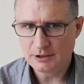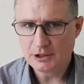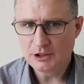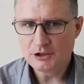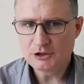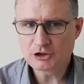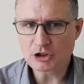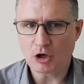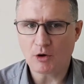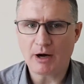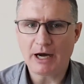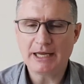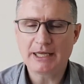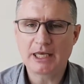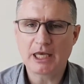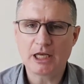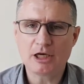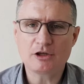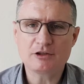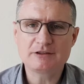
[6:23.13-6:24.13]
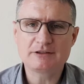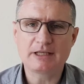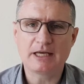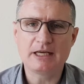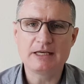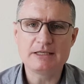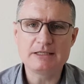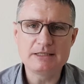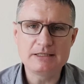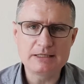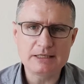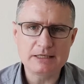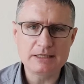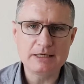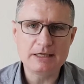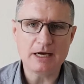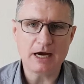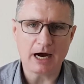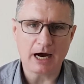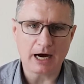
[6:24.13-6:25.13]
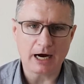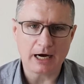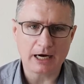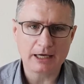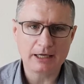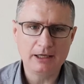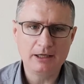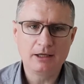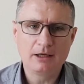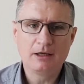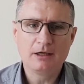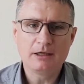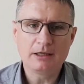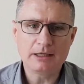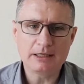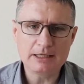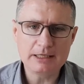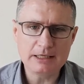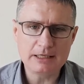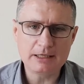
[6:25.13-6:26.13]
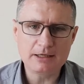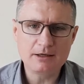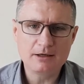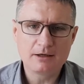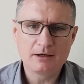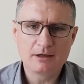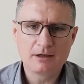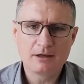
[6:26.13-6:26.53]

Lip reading: So I cannot say die, ing.